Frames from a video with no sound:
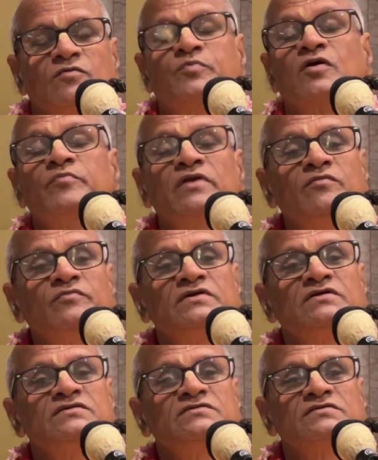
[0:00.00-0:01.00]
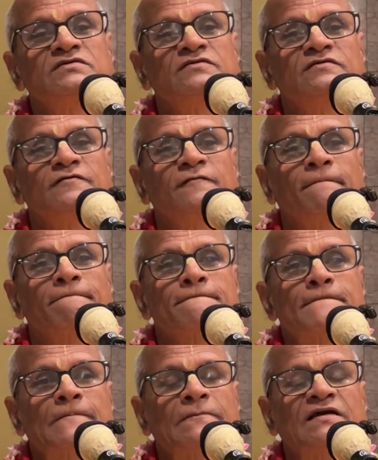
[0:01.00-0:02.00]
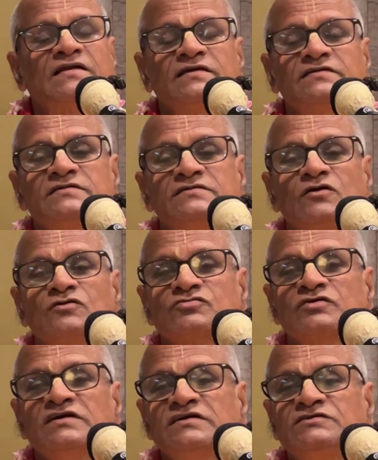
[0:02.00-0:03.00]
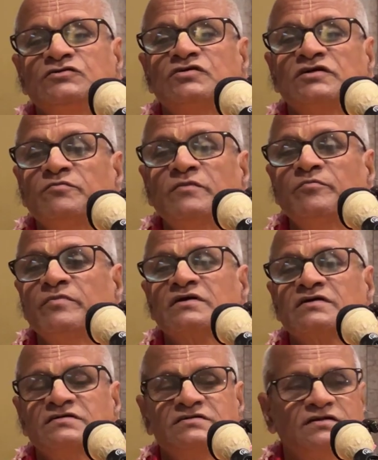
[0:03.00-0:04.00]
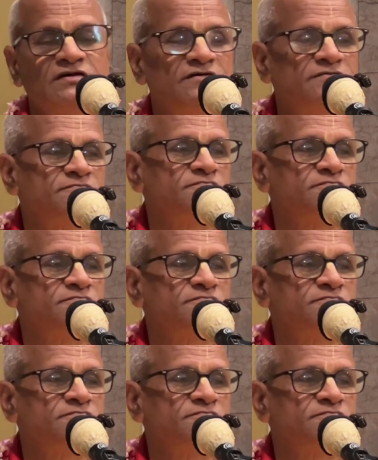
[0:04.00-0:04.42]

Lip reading: The problem is that it is not so easy to remember Krishna.